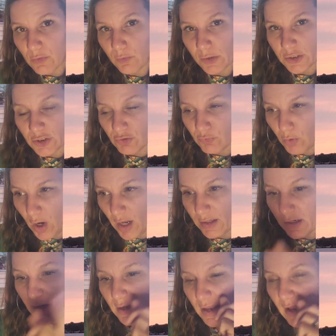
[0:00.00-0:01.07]
what you want,
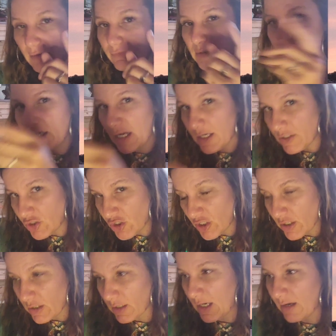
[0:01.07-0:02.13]
have intention,
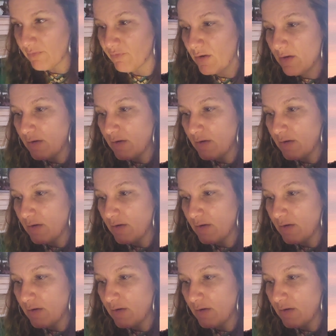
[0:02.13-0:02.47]
have